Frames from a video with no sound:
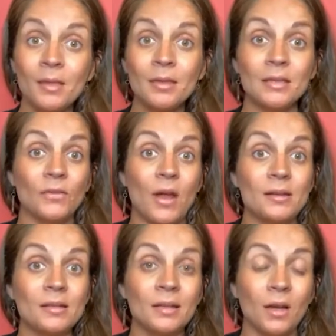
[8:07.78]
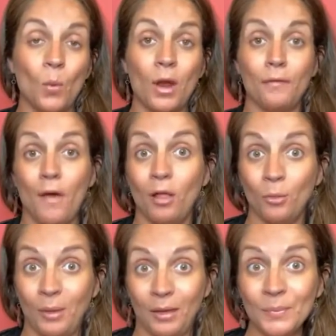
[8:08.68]
this friend isn't going to want to
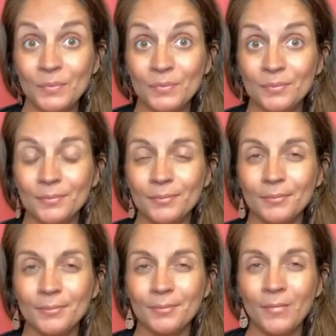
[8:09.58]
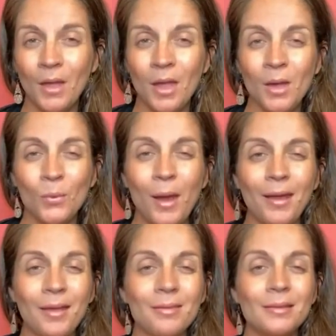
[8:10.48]
follow me,
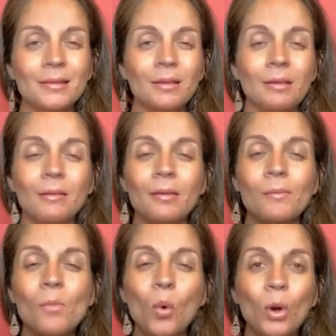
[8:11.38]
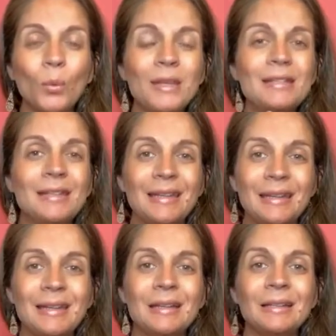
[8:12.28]
right? And the more we
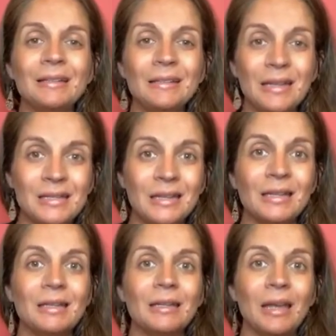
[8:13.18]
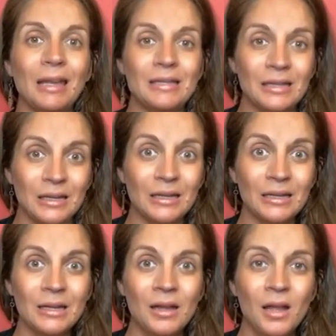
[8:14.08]
dig and dig and dig,
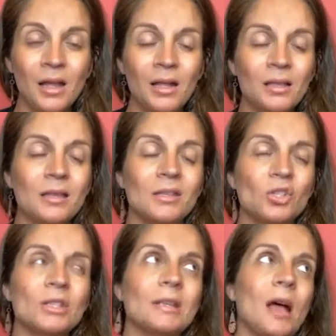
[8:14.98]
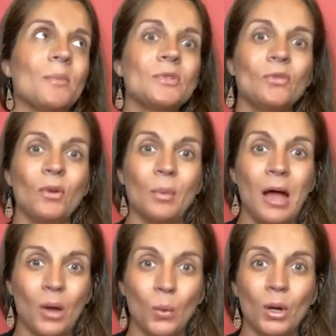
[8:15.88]
this just comes from
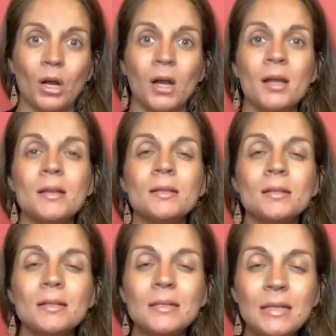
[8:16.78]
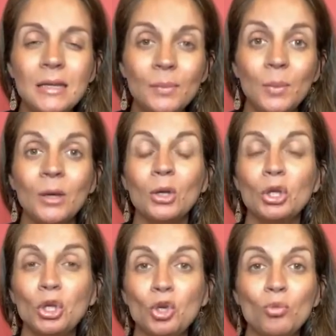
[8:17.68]
our deep
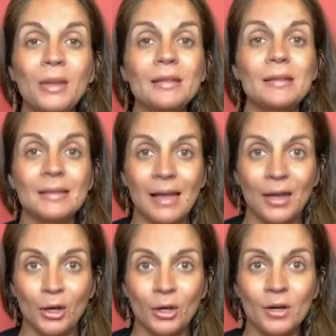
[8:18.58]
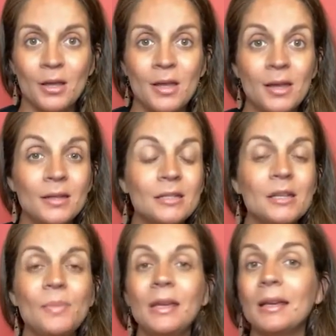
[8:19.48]
human desire
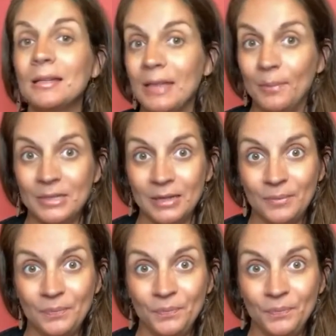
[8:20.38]
to be accepted,